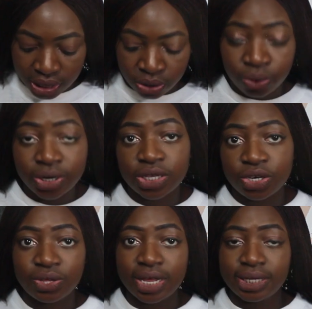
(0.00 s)
In order to
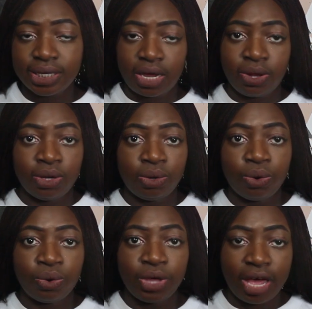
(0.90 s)
do that style,
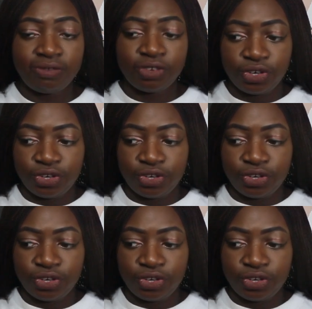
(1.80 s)
all you have to